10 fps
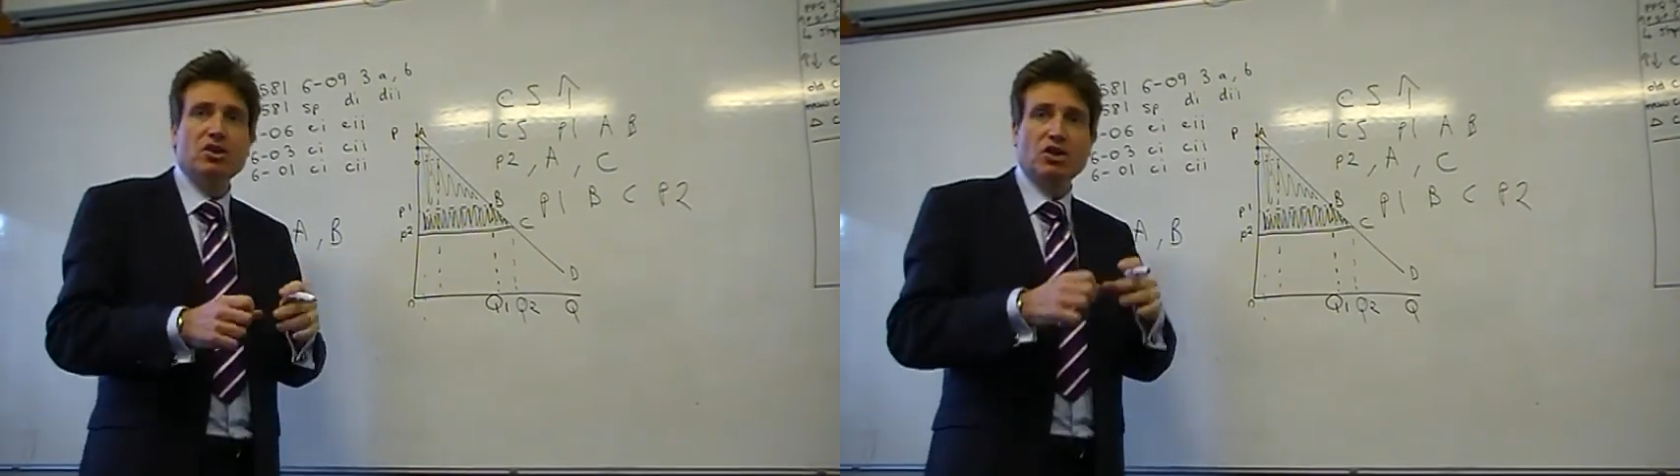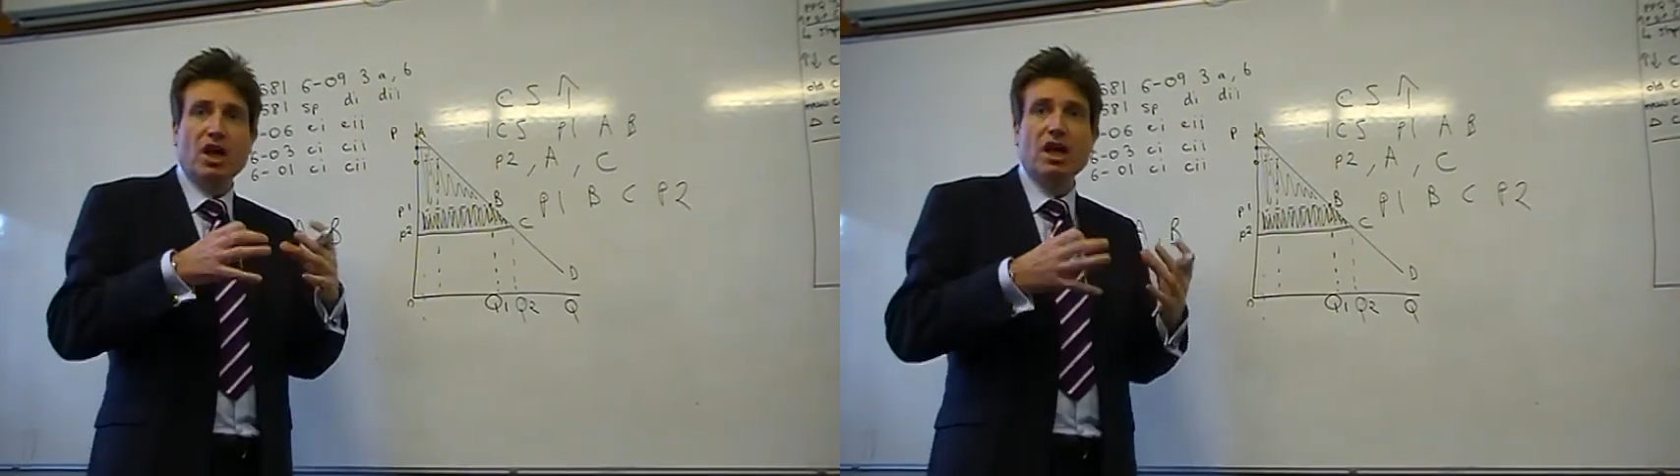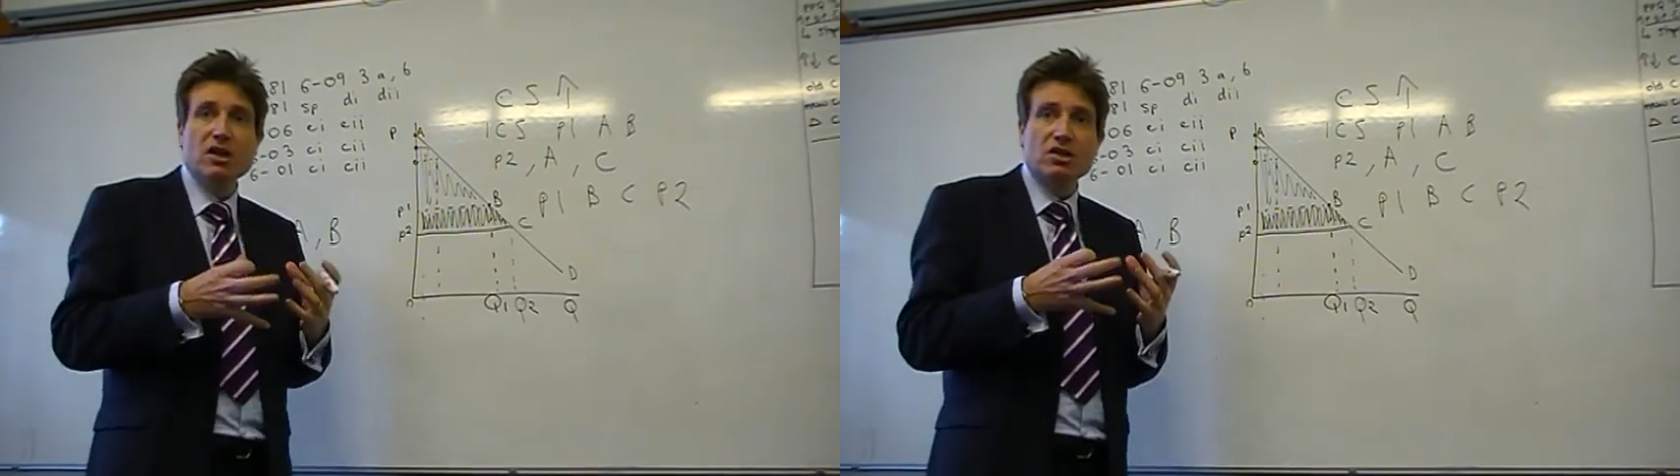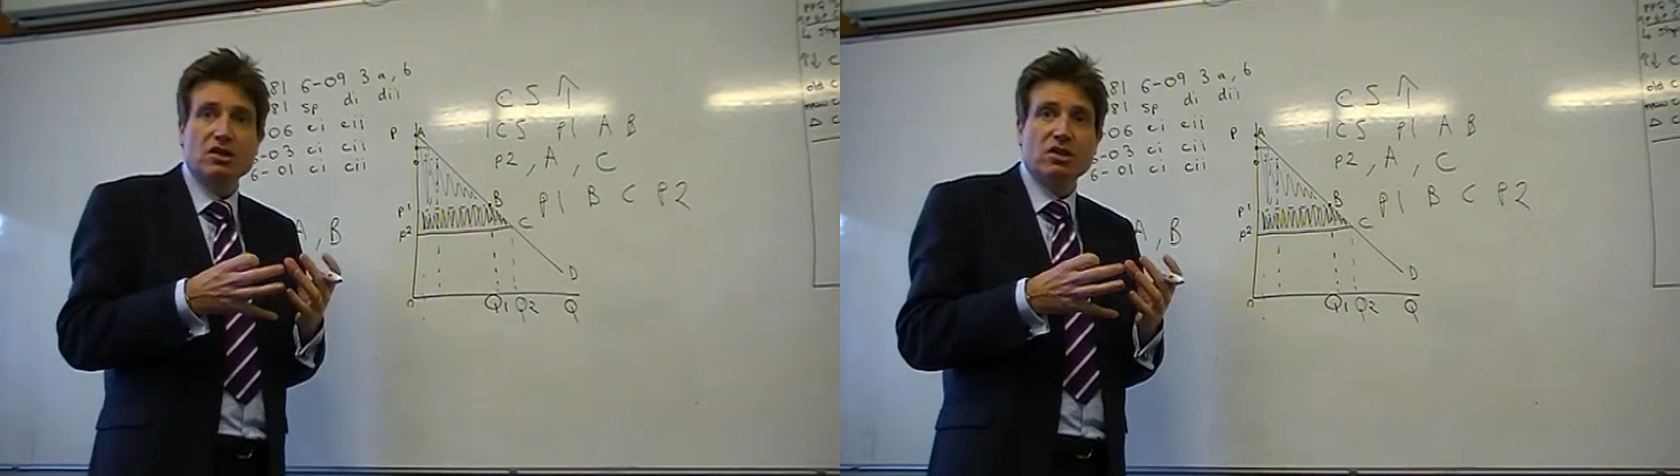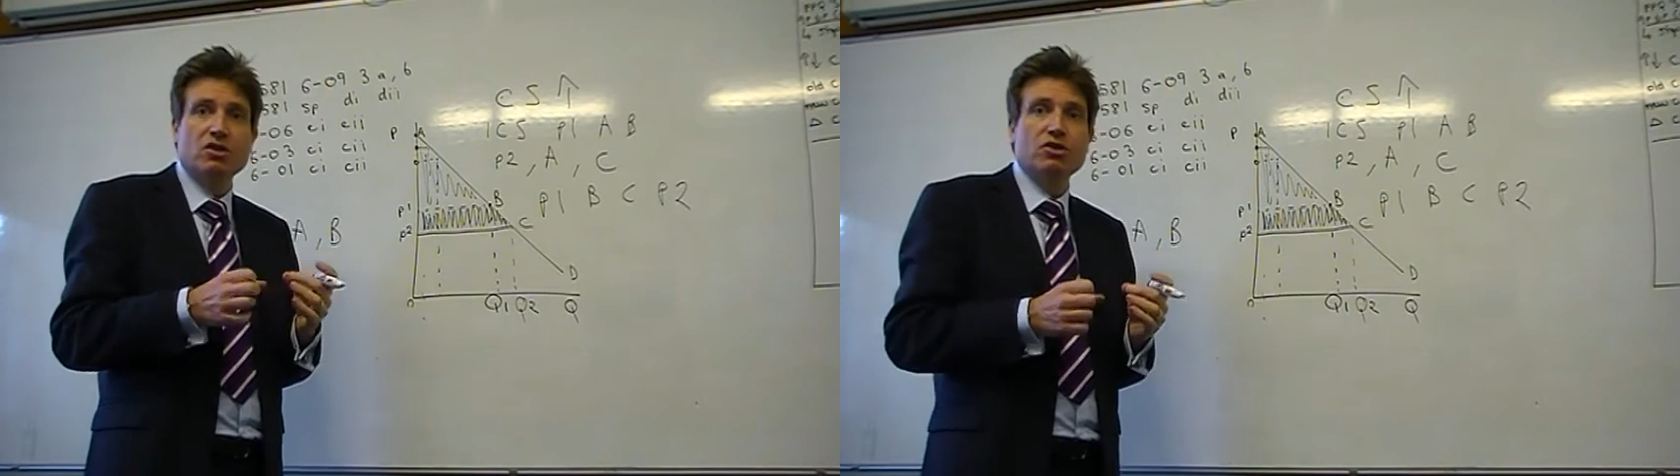change in
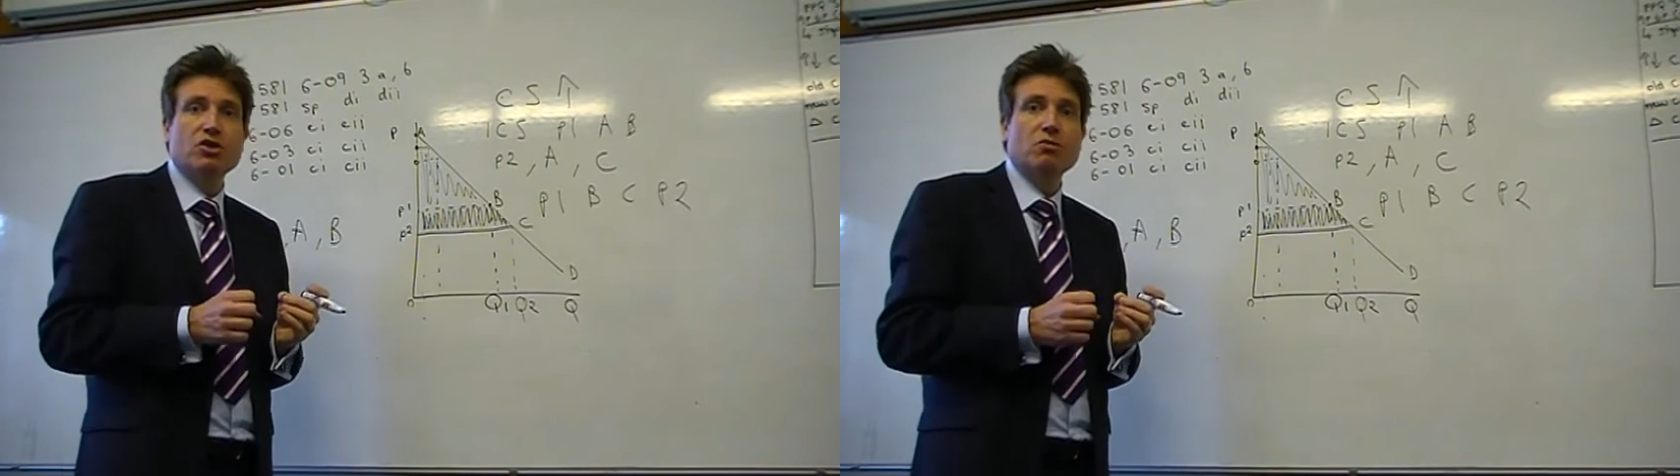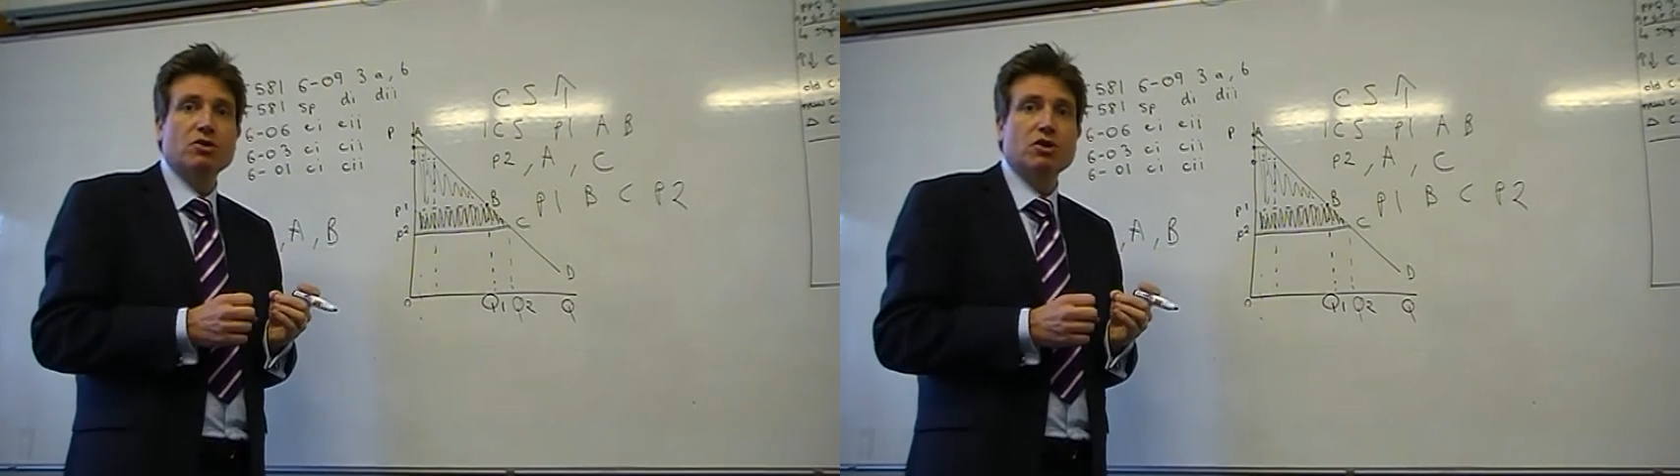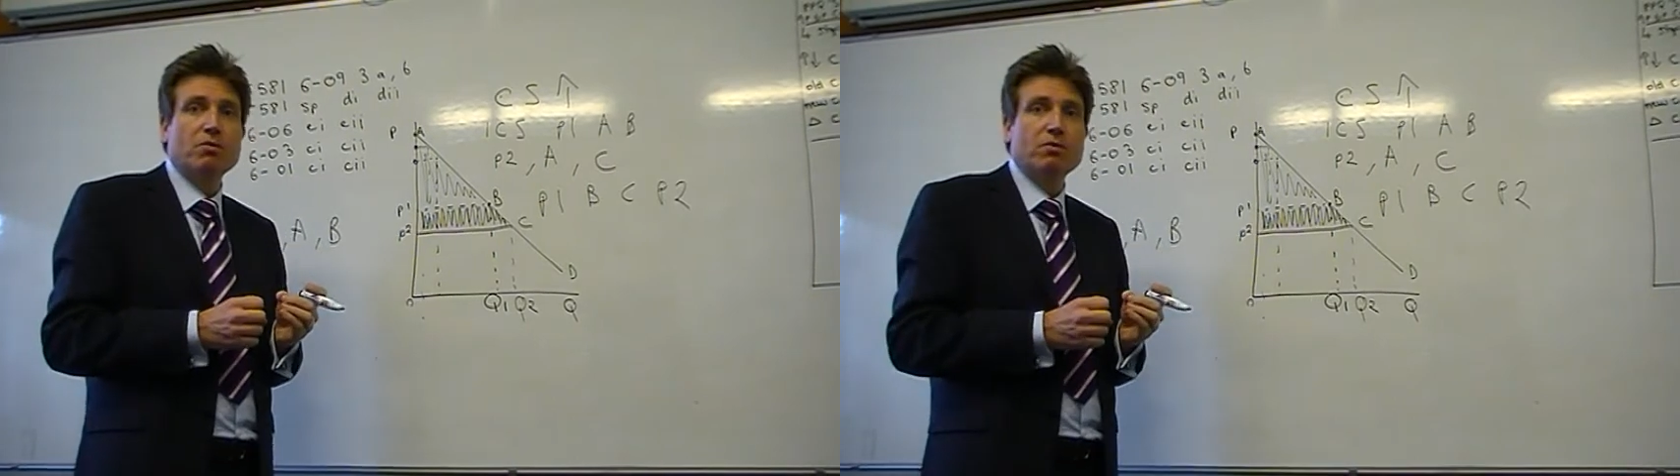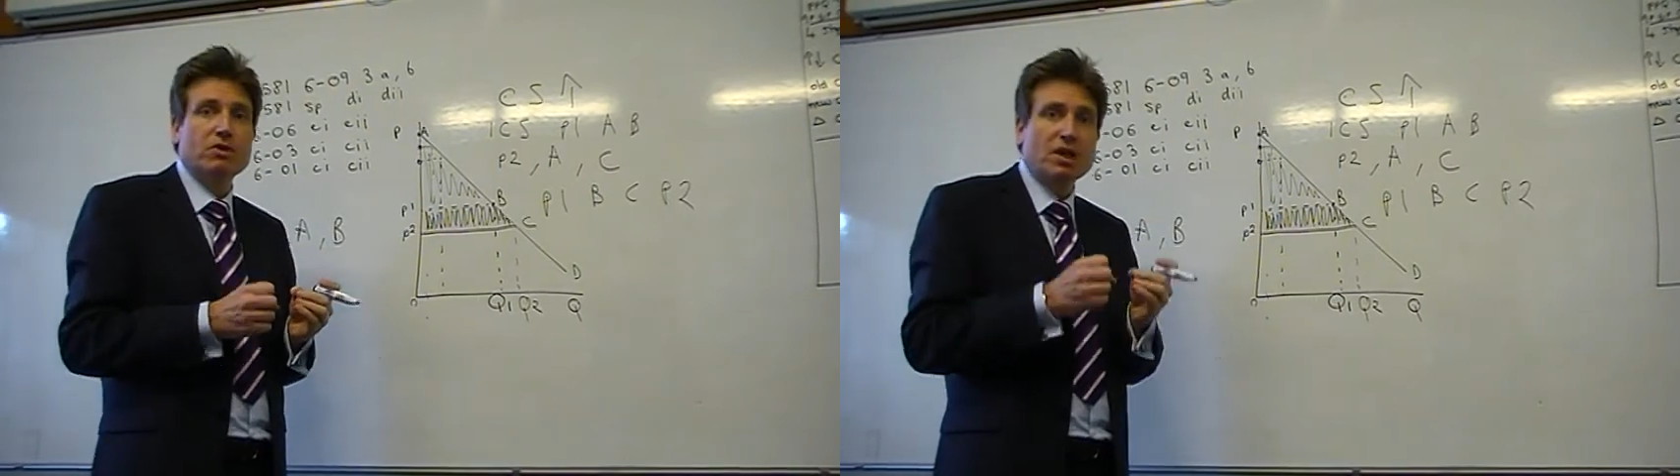the consumer surplus,